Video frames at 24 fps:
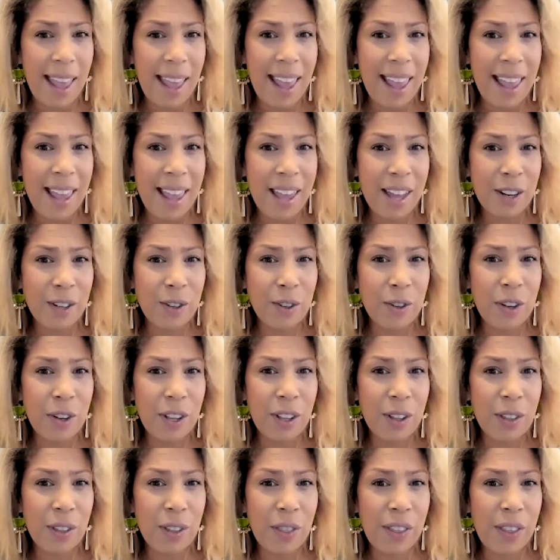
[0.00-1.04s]
And
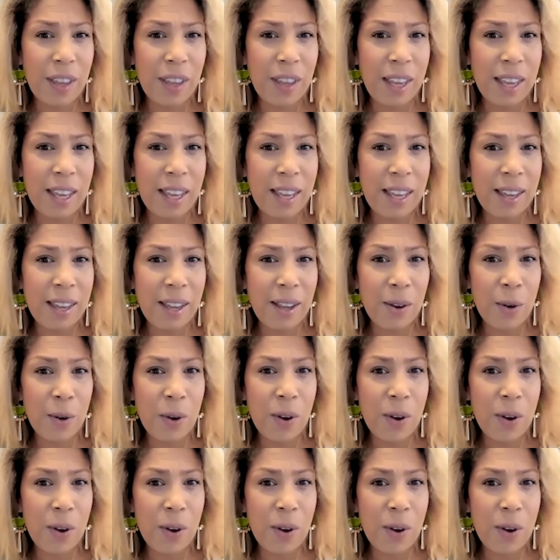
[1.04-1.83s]
the